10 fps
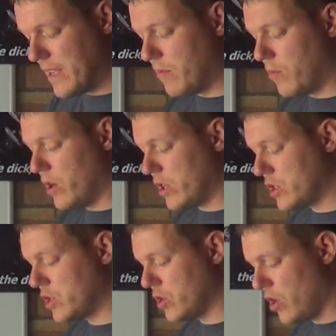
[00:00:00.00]
It
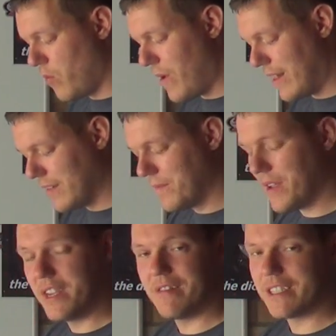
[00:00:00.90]
works so well.
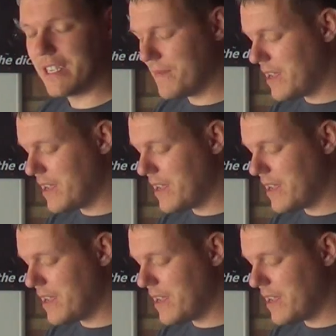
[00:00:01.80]
Are you ready?